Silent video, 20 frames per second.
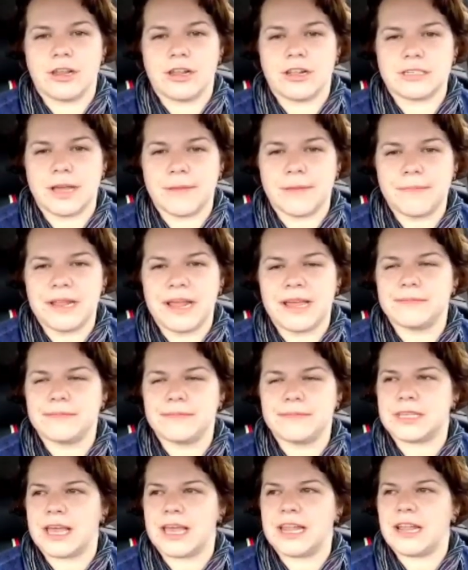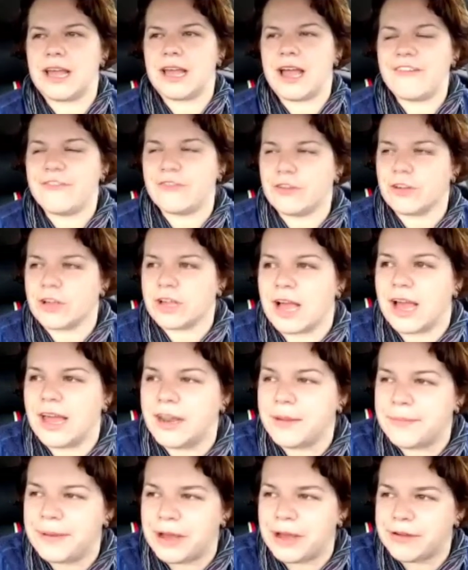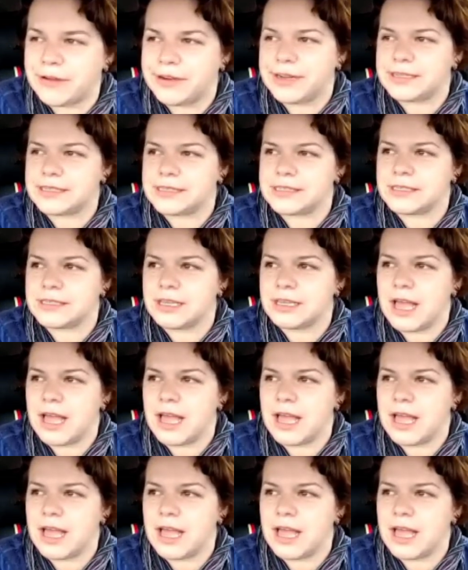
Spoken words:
sometimes, and I forgot about this.